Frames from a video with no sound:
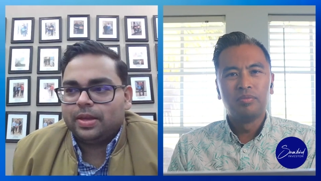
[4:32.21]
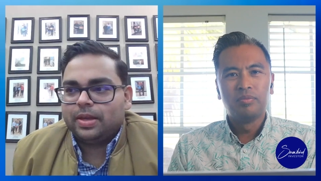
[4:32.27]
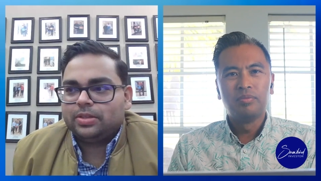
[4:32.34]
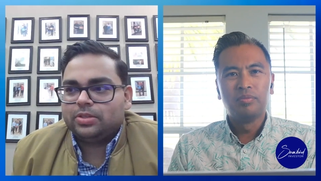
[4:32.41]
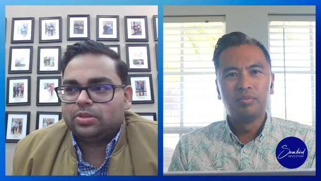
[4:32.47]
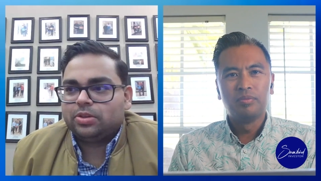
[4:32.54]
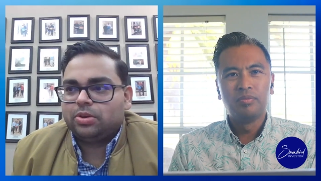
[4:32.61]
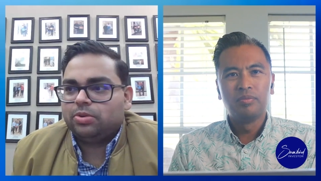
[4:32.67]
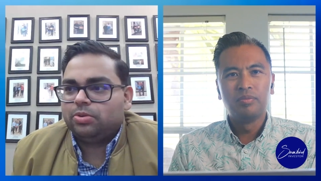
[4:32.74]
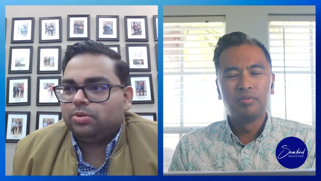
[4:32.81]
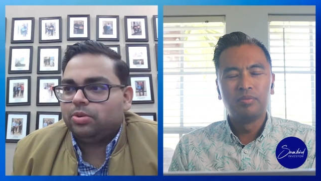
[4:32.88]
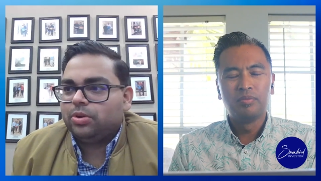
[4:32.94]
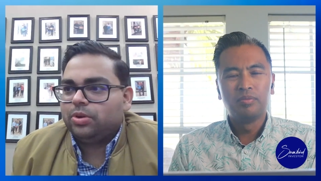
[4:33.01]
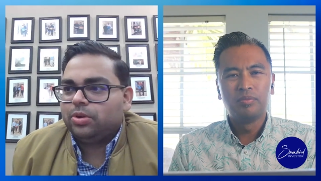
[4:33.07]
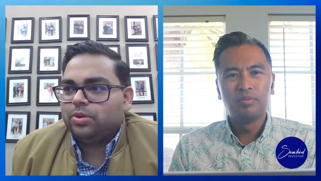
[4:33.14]
Speaker 1: and so
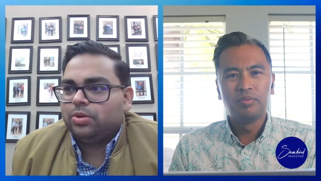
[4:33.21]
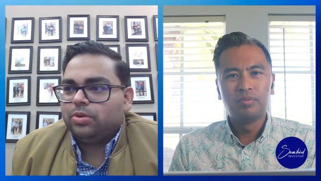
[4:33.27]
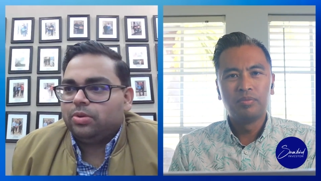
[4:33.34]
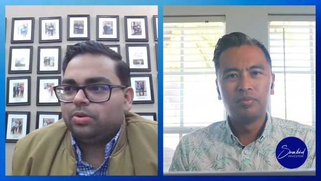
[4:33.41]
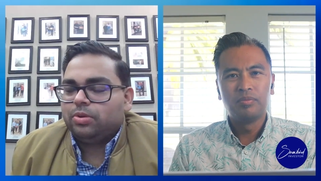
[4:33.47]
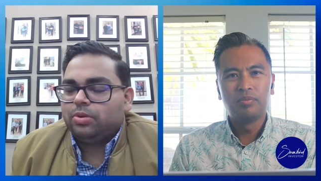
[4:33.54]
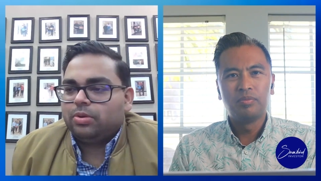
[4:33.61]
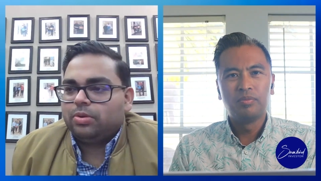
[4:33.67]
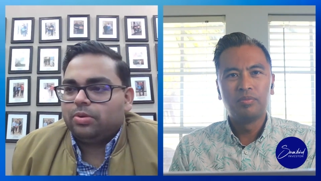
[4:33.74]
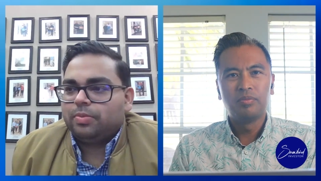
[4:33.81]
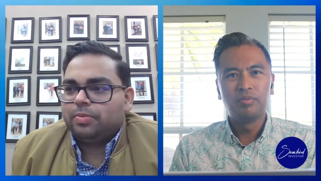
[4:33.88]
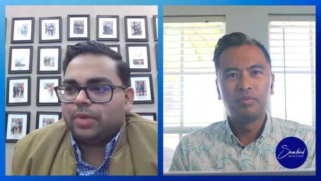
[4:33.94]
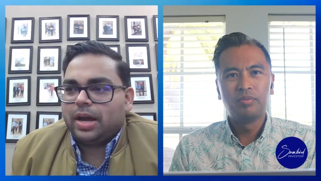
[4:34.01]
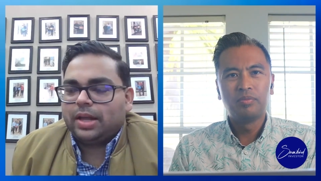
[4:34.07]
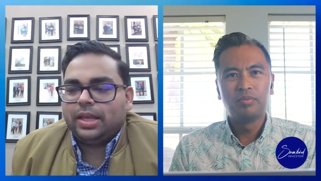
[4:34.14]

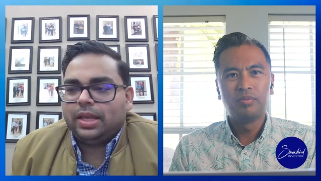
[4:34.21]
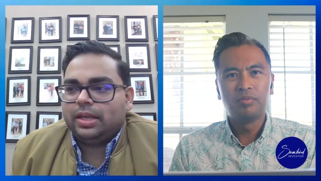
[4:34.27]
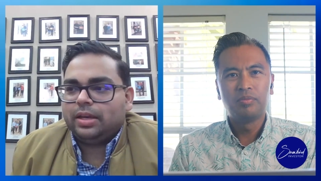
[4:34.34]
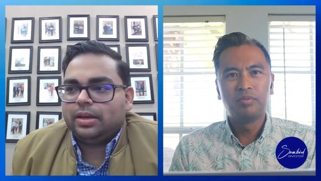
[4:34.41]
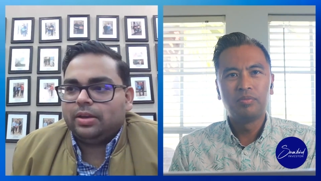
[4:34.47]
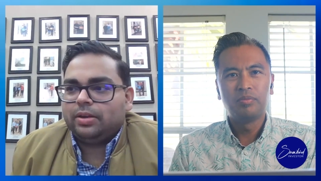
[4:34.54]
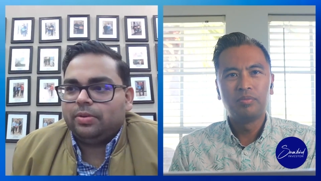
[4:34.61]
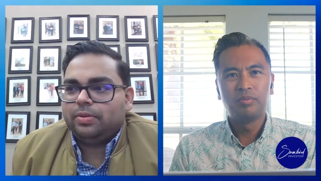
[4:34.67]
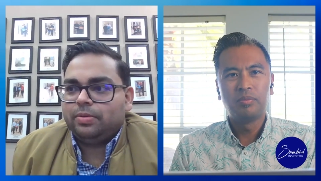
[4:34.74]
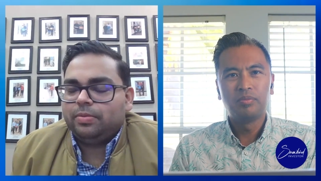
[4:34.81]
I think uh,